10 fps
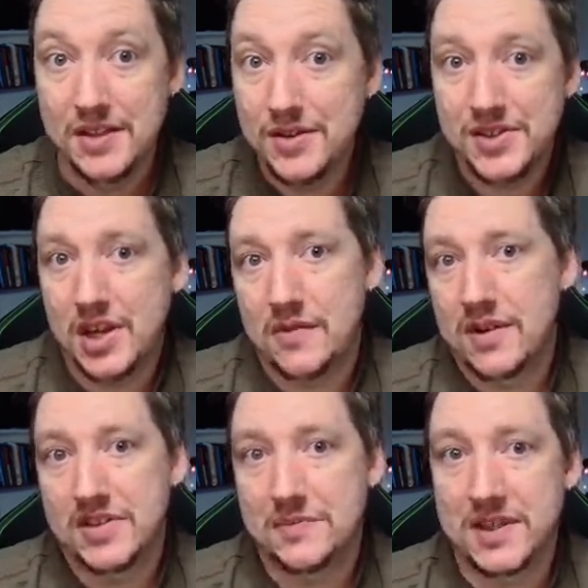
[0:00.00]
they're just covered
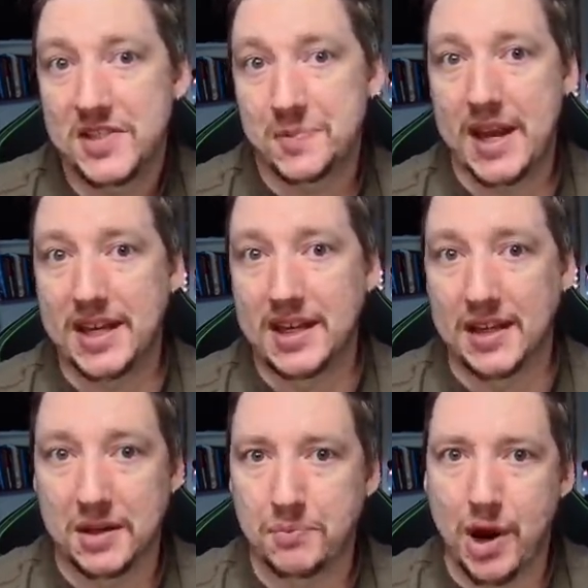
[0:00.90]
in something spiky
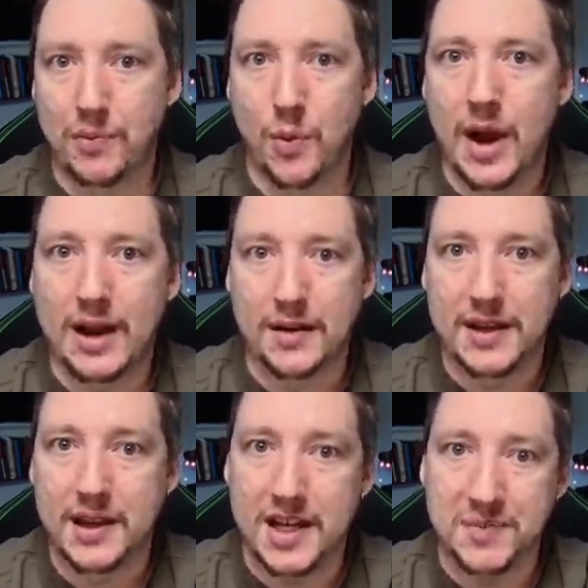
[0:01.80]
like barbed wire
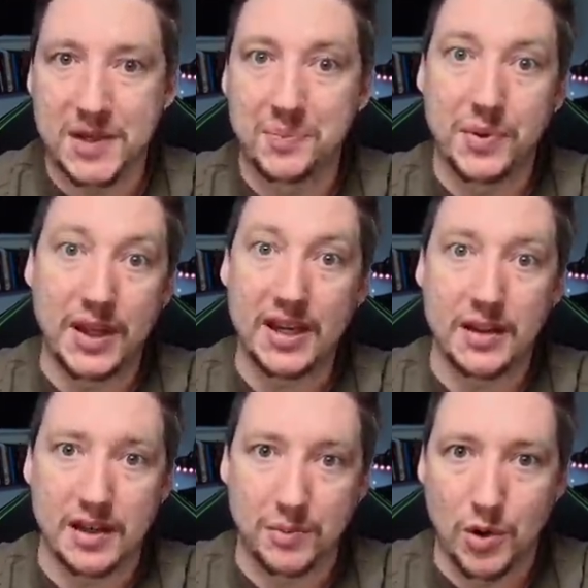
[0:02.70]
that caused me to bleed a
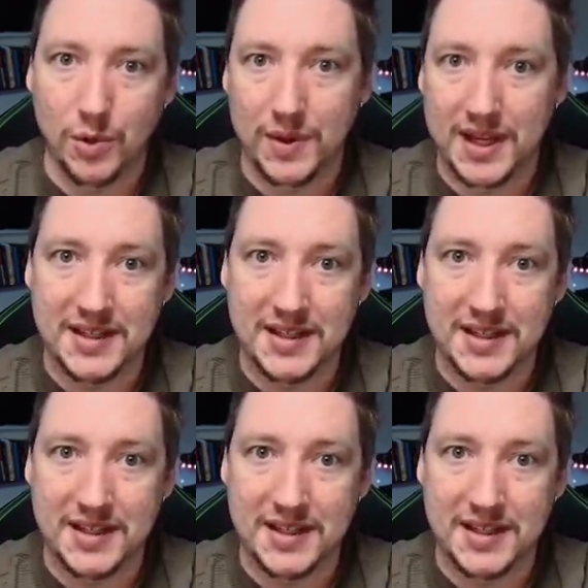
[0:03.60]
little more when they